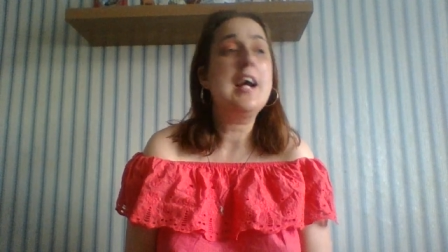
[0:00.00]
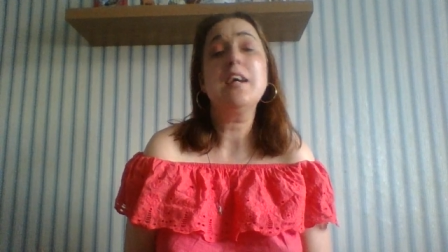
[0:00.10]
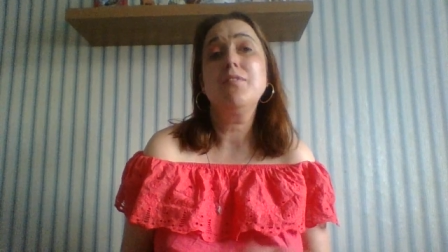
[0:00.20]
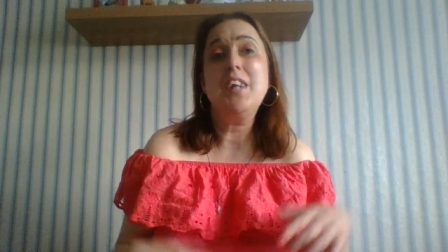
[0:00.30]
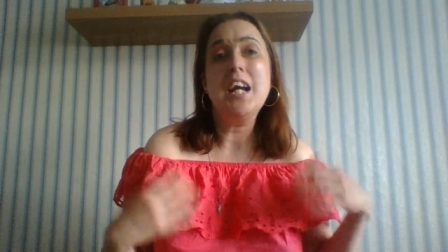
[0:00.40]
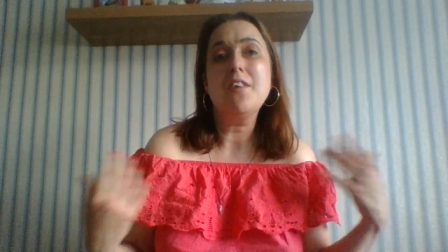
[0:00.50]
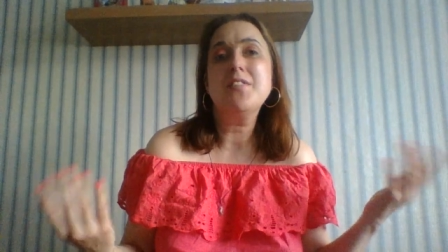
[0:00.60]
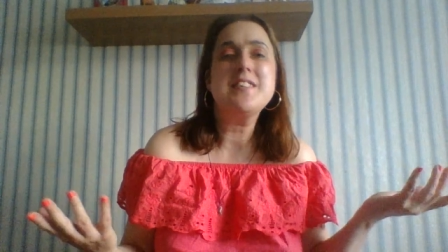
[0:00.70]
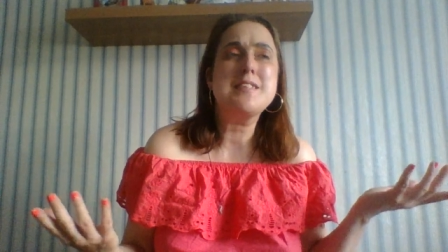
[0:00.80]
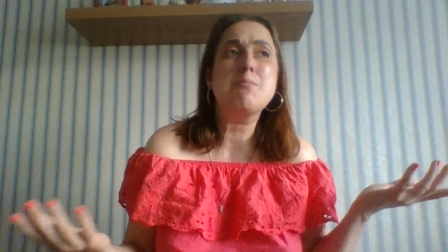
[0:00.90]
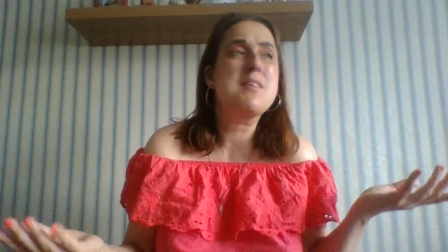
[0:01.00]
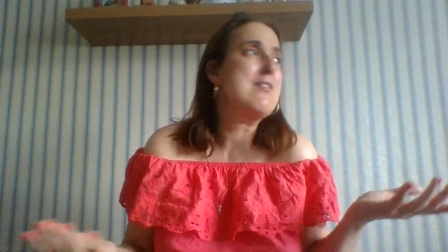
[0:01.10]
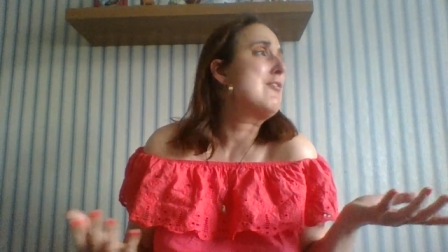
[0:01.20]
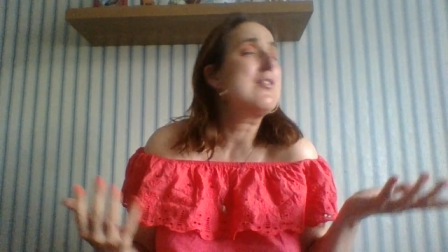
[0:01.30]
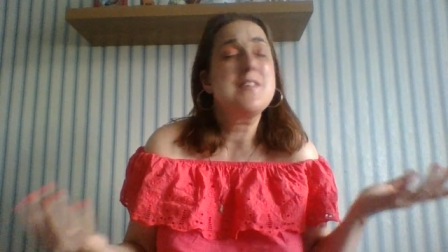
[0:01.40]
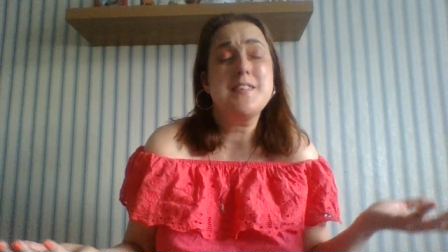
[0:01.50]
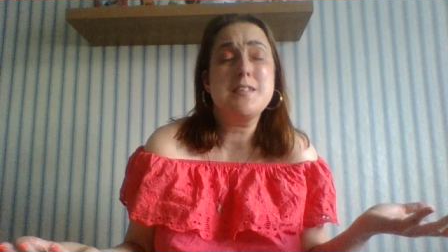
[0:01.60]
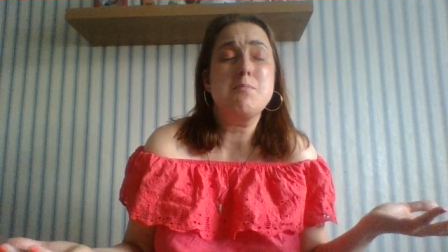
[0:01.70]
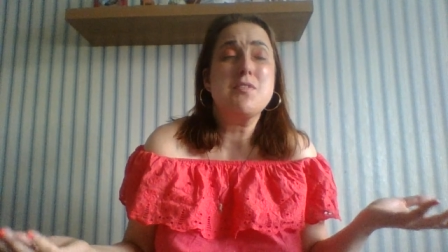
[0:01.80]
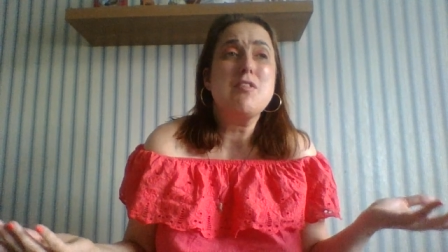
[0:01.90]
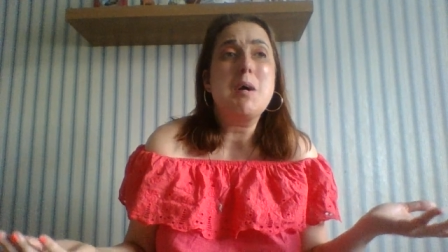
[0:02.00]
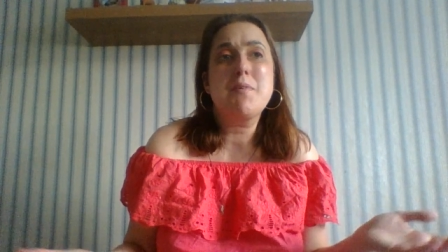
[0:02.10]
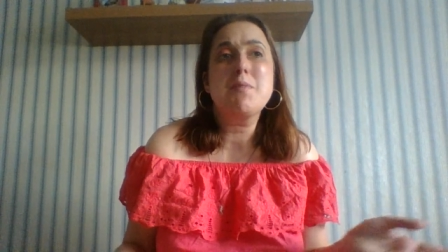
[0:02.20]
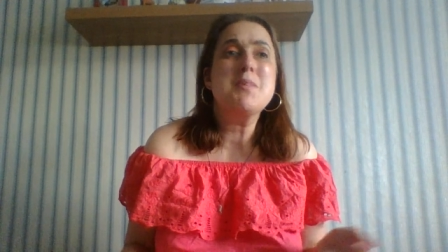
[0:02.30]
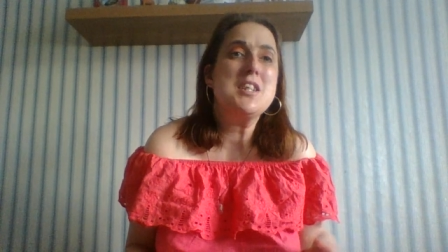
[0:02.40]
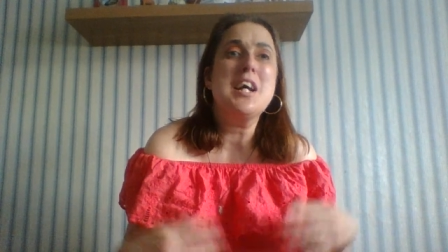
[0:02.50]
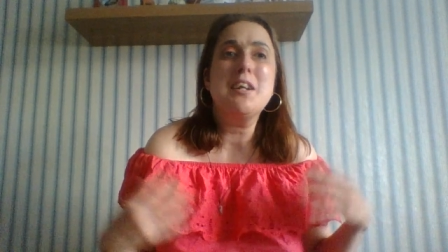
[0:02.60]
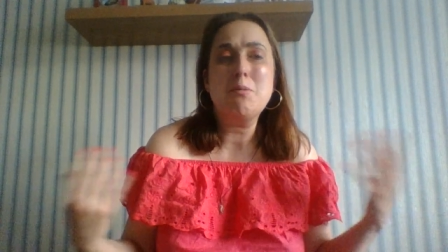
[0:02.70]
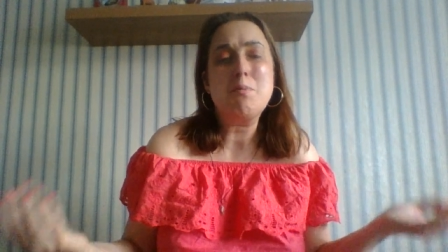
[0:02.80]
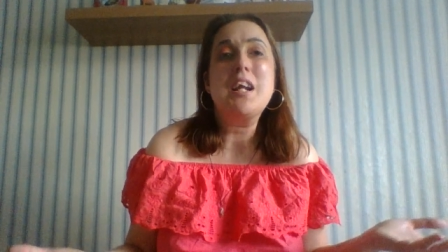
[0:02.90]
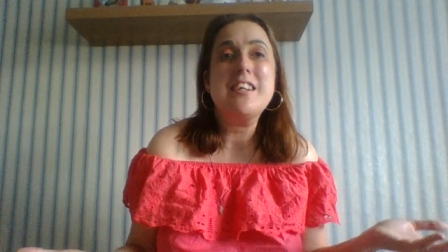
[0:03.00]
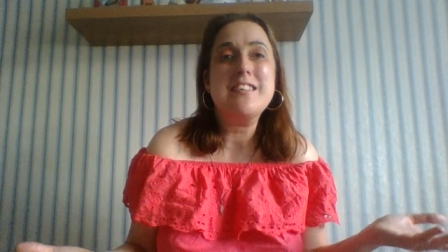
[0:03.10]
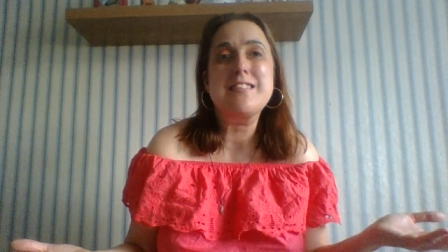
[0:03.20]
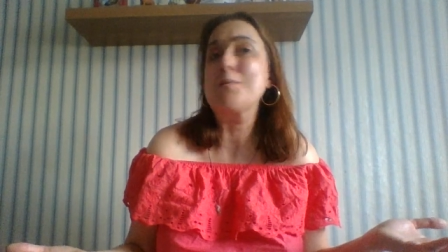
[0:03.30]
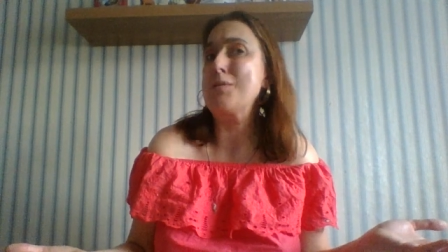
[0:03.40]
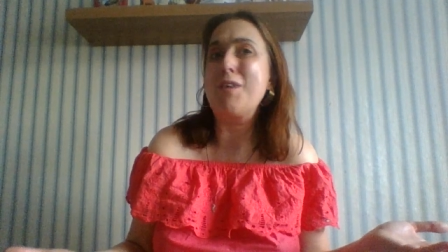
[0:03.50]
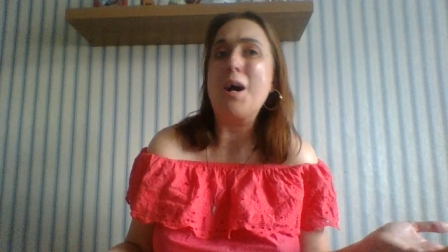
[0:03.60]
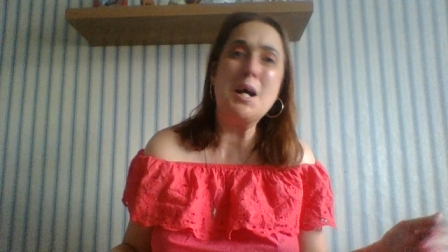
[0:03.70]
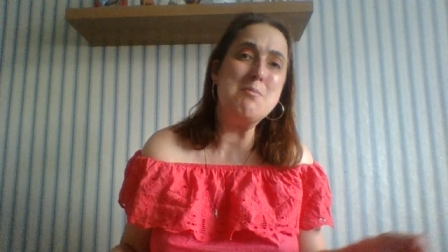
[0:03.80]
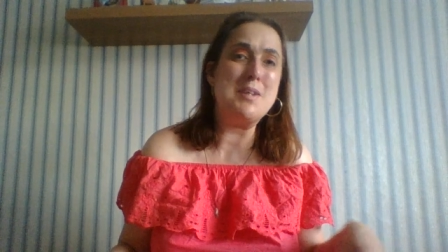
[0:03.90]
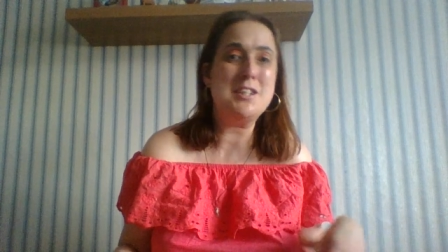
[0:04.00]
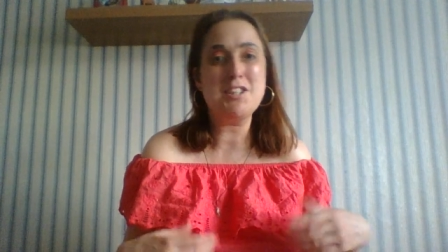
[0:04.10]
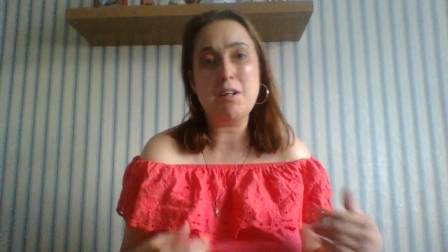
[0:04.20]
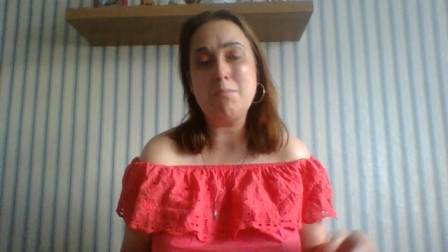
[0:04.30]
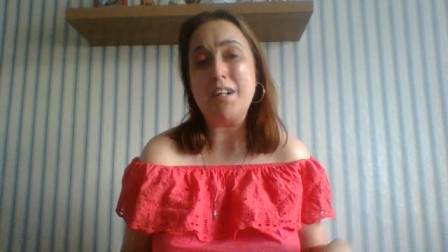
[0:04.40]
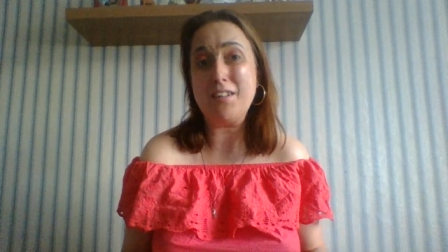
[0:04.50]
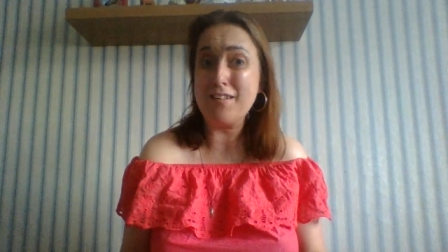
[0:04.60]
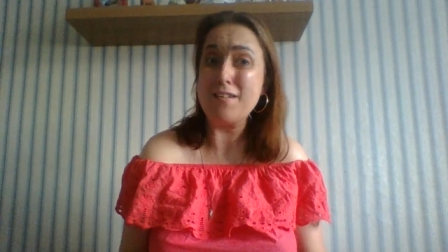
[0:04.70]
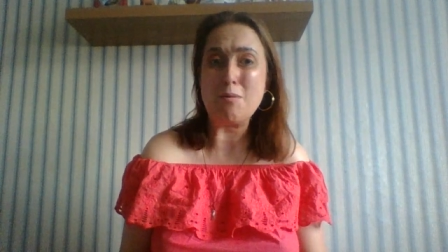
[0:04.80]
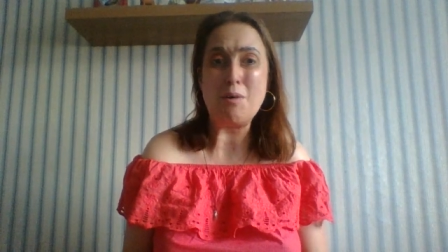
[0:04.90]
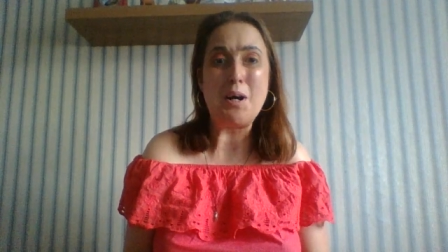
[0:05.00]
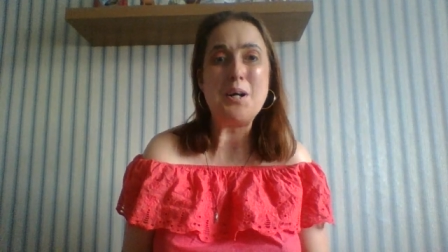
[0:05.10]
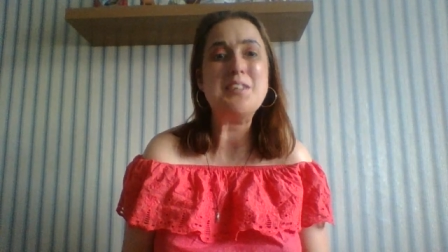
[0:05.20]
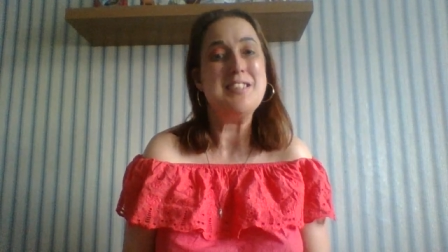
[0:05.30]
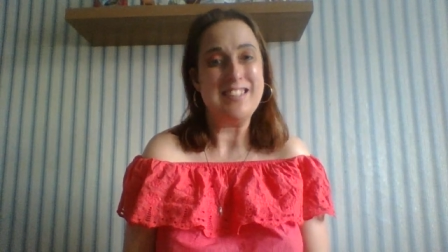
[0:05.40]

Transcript: if you haven't sub subscribed to my channel, please subscribe and join my squad.